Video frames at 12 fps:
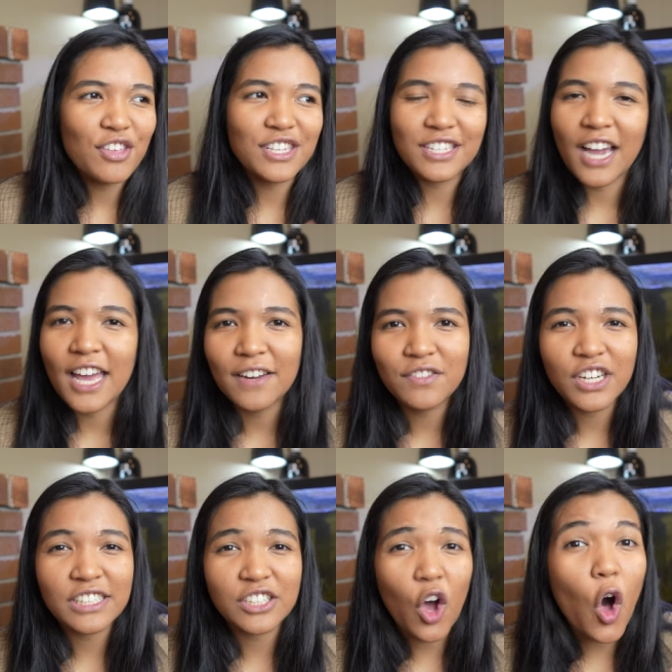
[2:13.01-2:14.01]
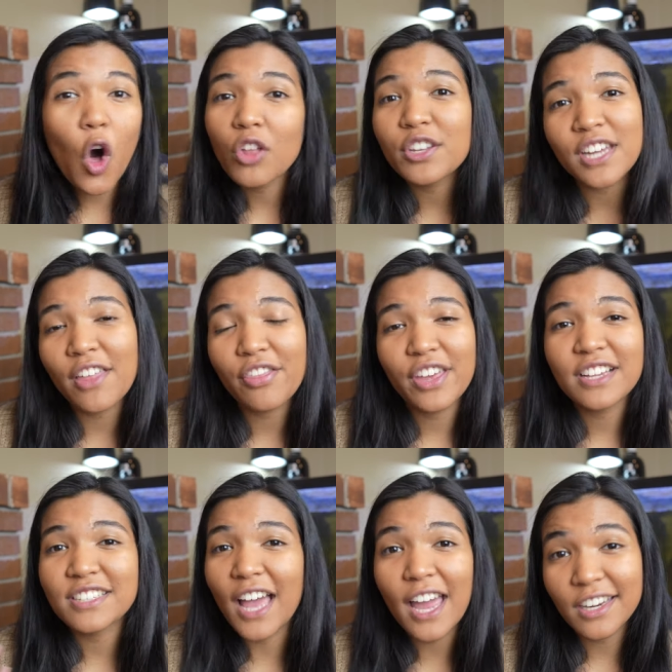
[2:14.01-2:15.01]
this is kind of just all the 10
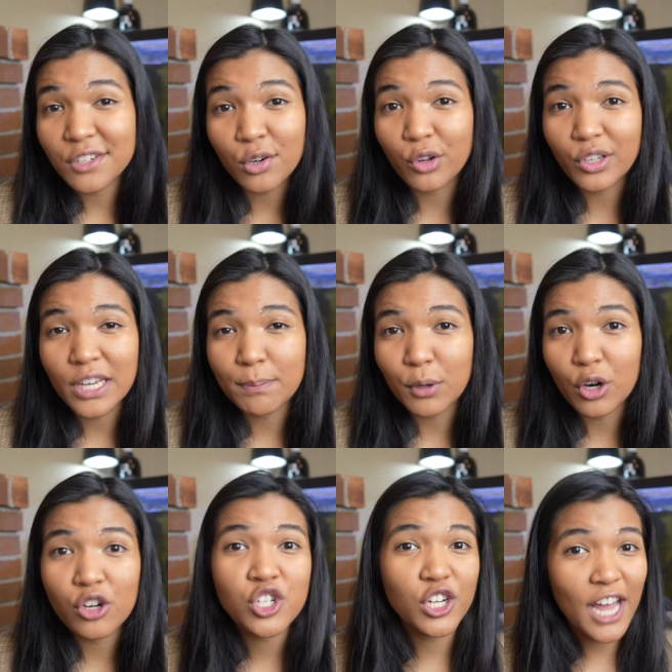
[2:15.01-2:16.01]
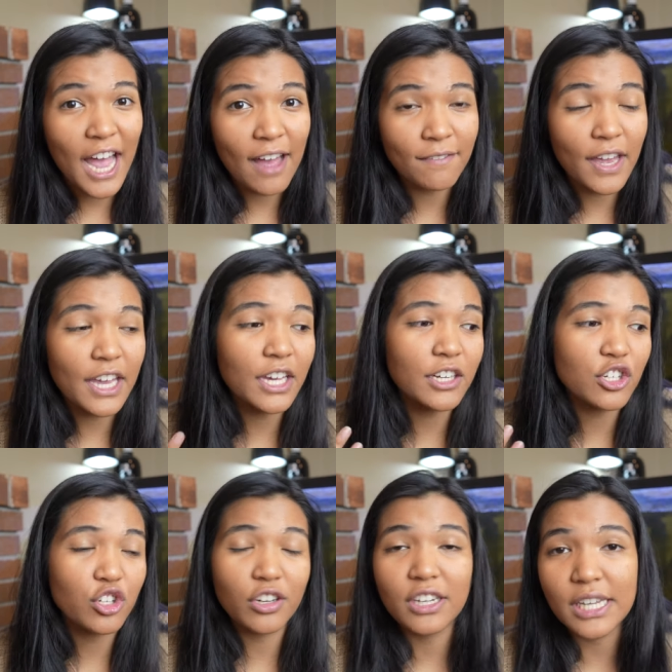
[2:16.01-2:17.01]
things that any turtle keeper should have and
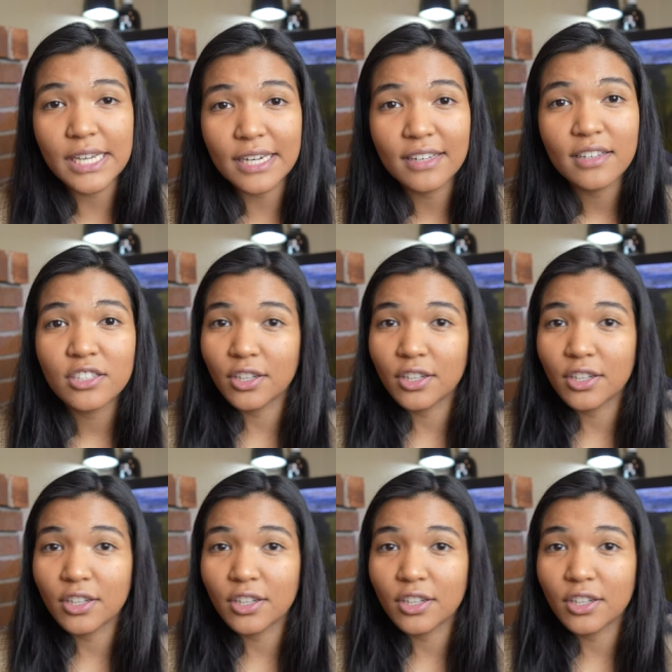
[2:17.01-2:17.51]
should need.